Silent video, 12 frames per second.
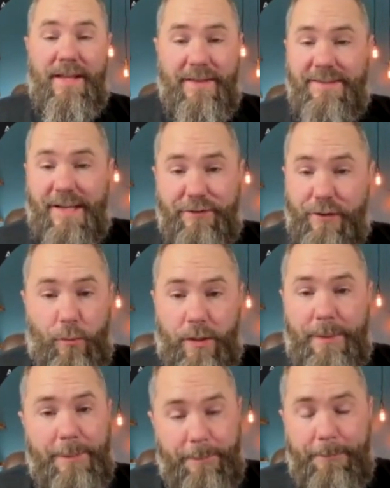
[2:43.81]
That's actually one of
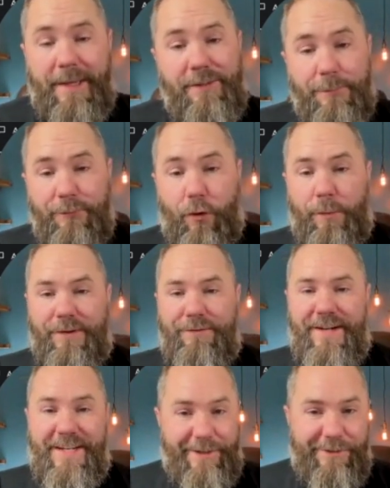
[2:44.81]
my best performing
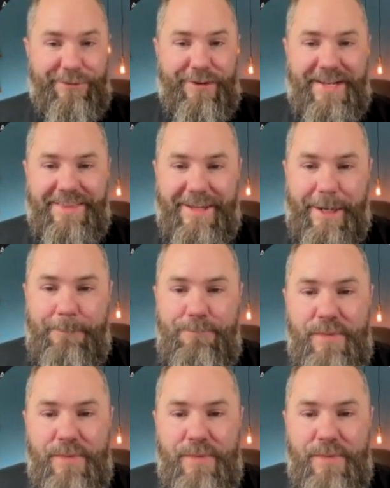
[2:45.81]
videos right there.